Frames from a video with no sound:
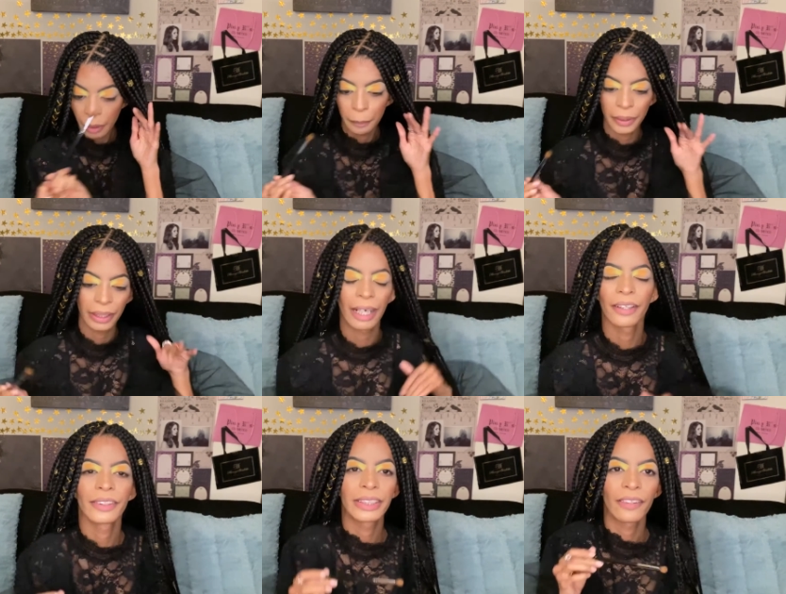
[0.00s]
But
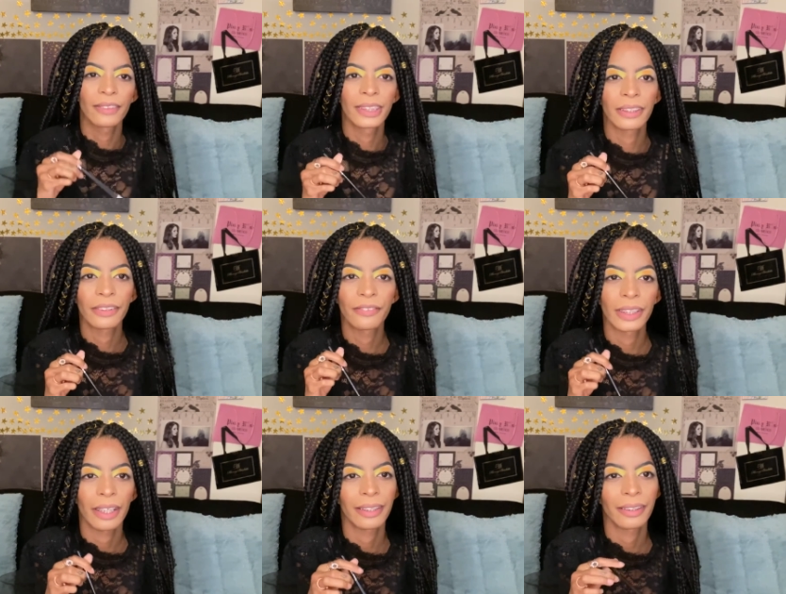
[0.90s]
I definitely feel
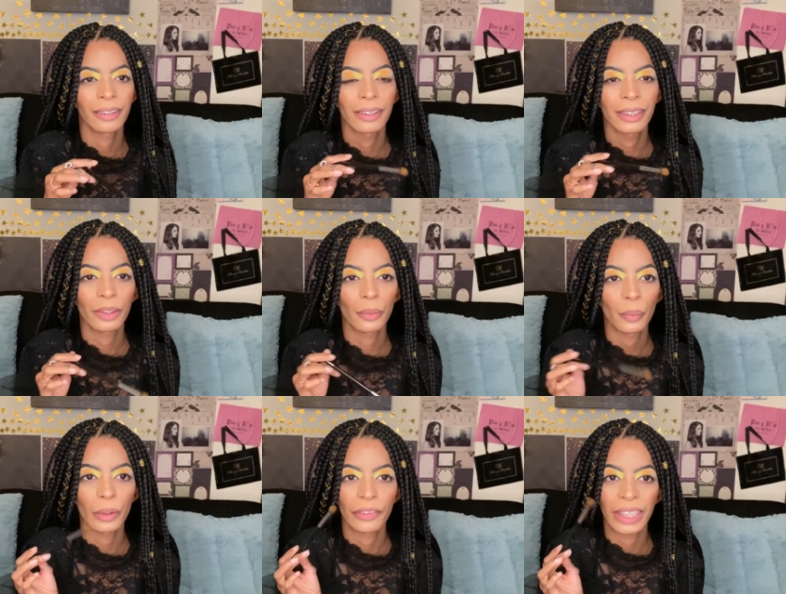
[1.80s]
like this
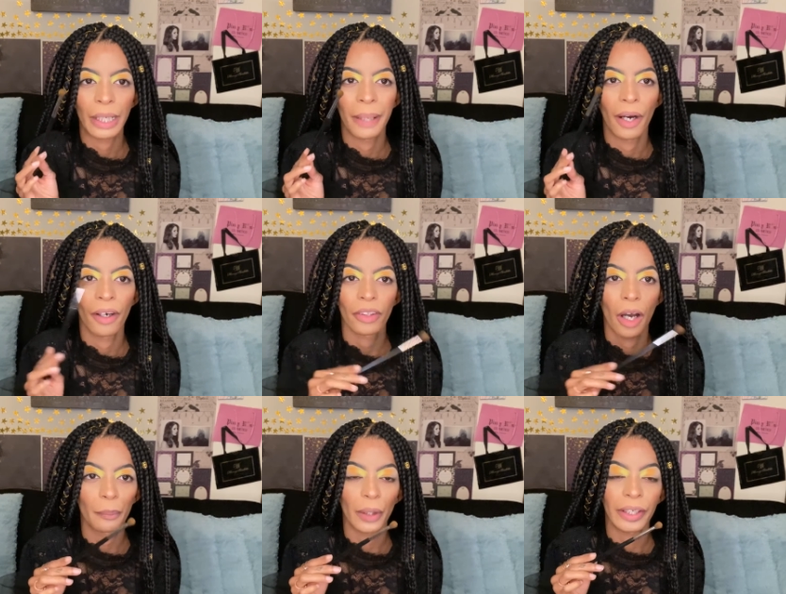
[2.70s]
would have came out a
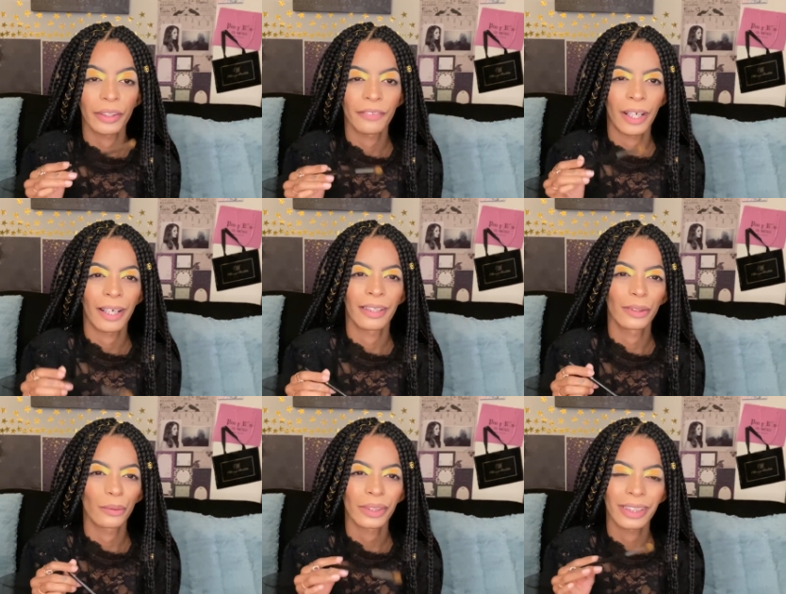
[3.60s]
lot brighter if I had
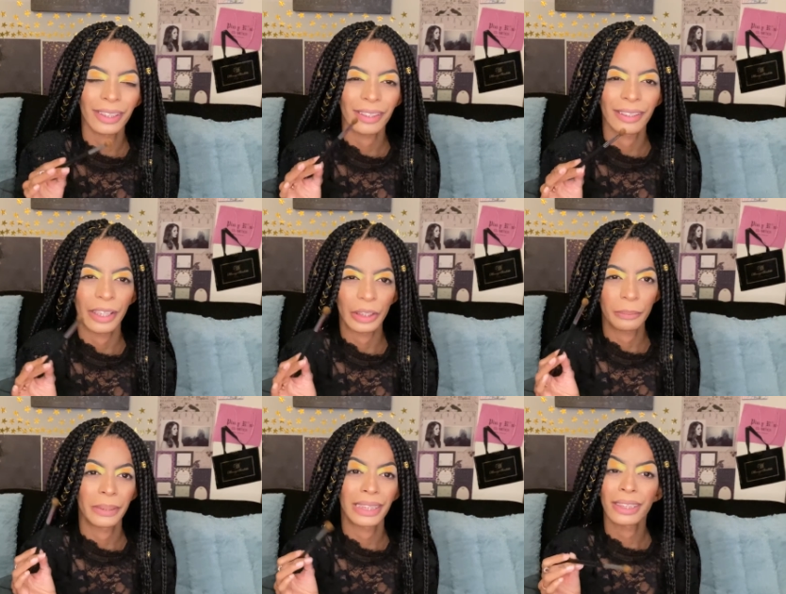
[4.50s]
used a lighter
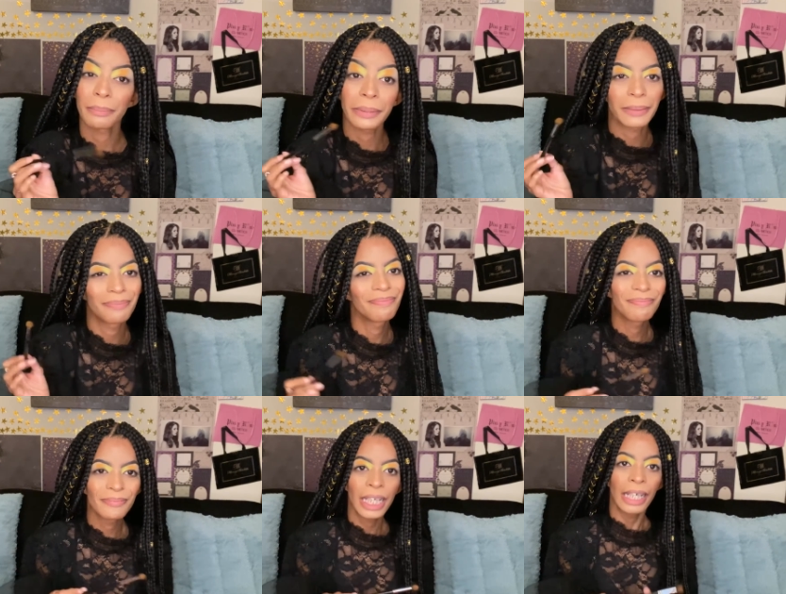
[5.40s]
base, but
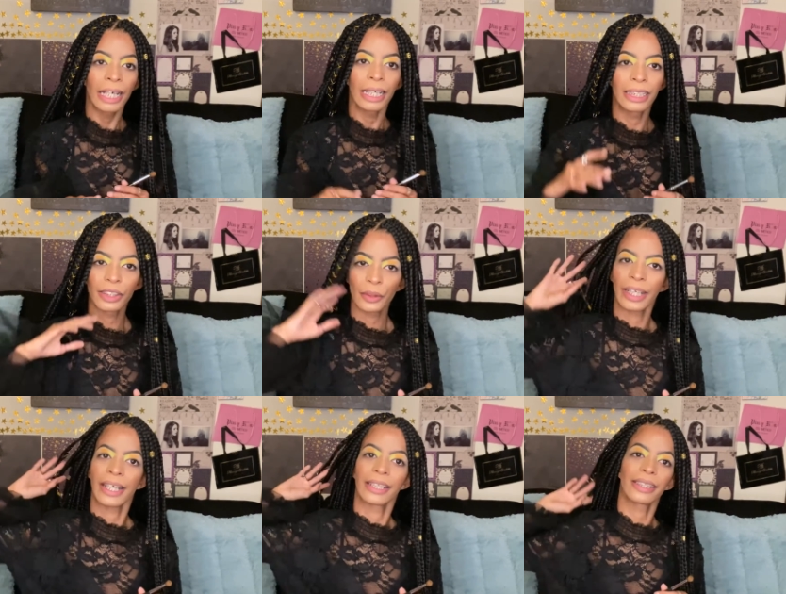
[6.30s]
it's
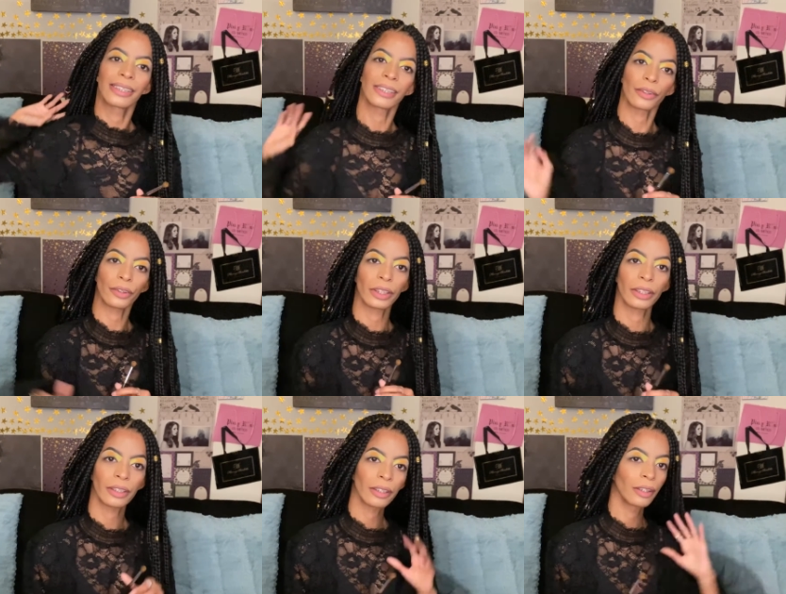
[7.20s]
okay. They still look
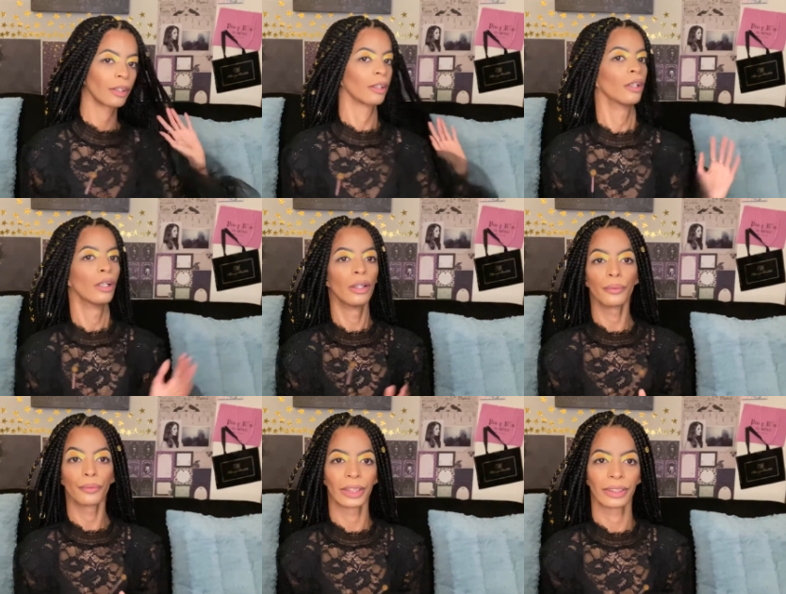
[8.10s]

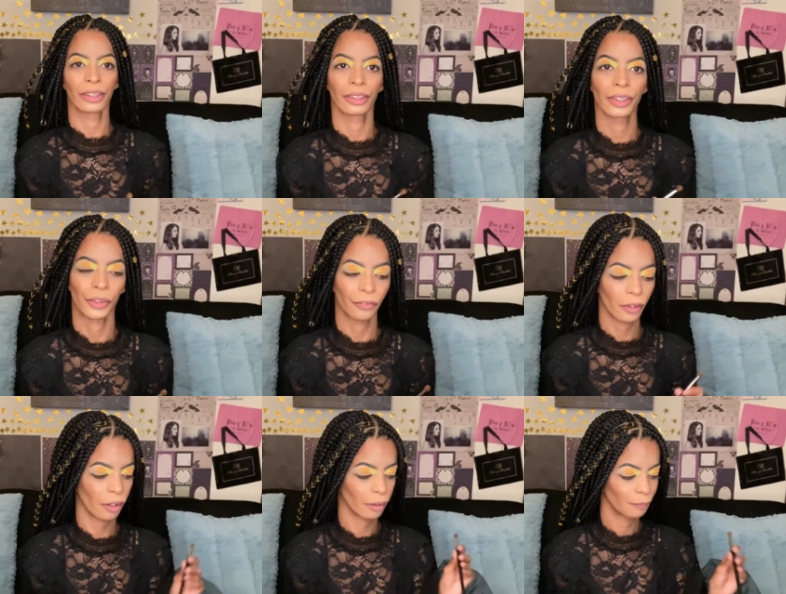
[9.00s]
really good so
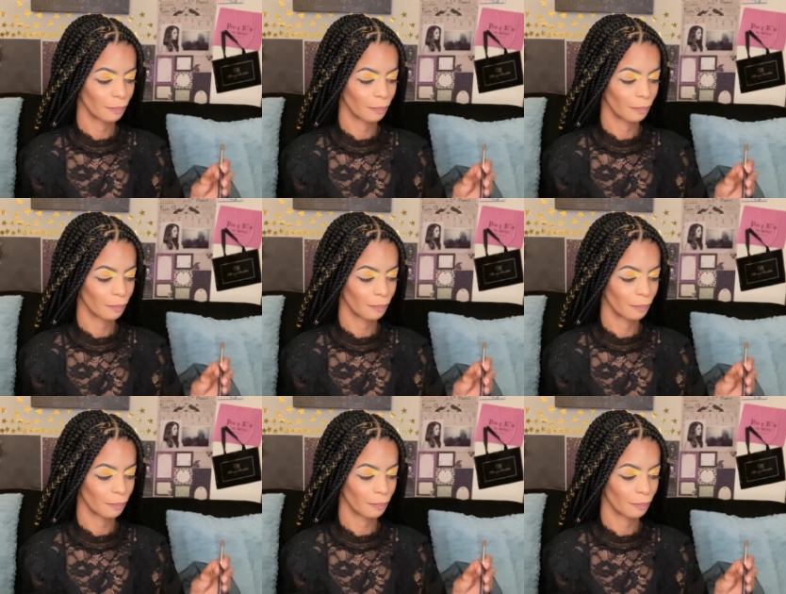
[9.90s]
far.